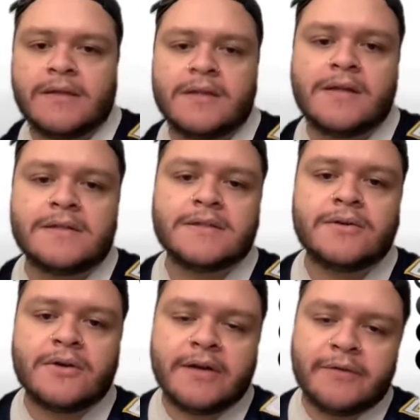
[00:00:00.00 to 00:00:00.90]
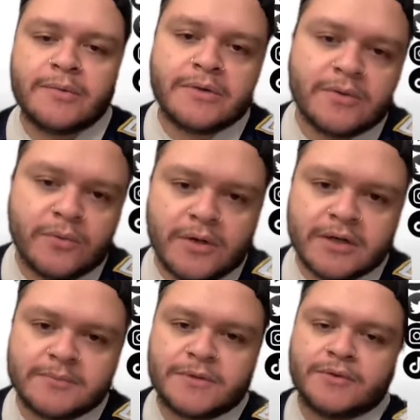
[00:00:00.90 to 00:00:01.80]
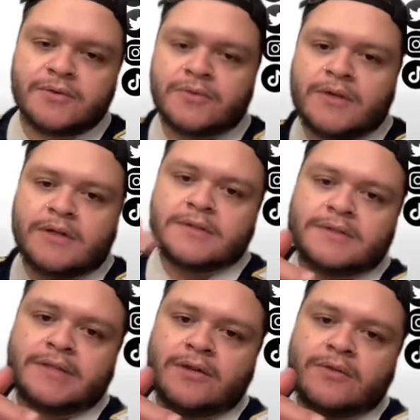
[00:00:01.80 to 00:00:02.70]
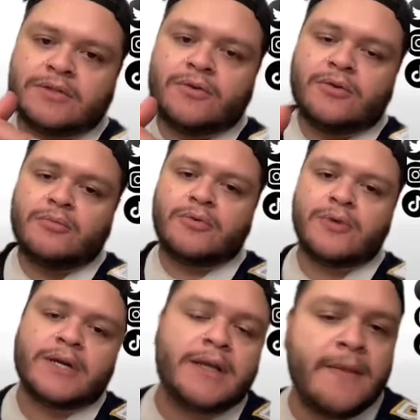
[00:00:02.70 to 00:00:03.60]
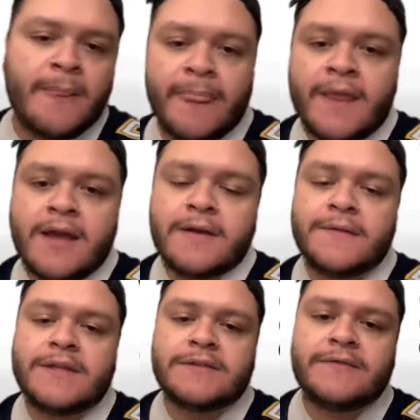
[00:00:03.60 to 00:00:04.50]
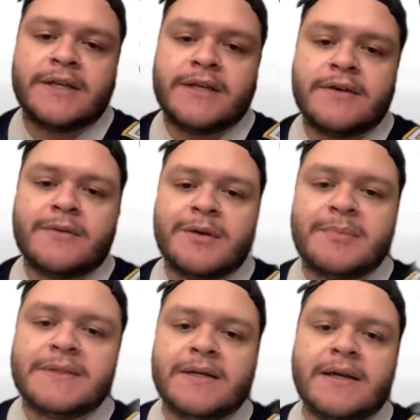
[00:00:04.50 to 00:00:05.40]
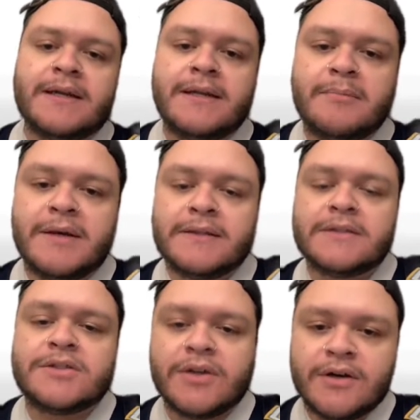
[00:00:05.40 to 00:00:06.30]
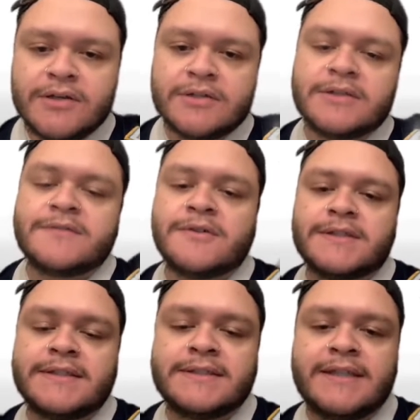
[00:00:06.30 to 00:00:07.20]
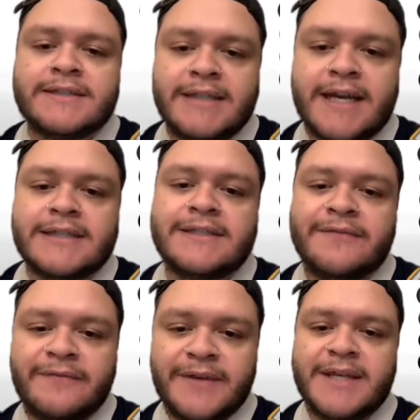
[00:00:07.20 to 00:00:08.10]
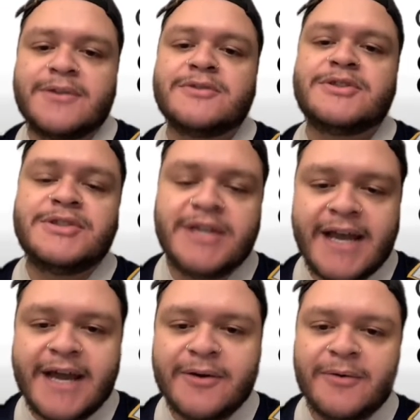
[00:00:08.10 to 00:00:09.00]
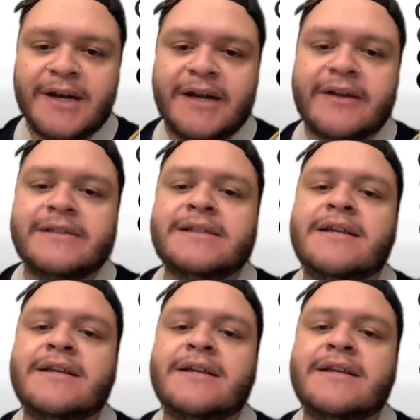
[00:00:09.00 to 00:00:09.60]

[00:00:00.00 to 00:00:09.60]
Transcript: How's it going everyone? Welcome to Settle the Scoreboard. On this video, I'm going to be talking about the Chargers versus the Jacksonville Jaguars.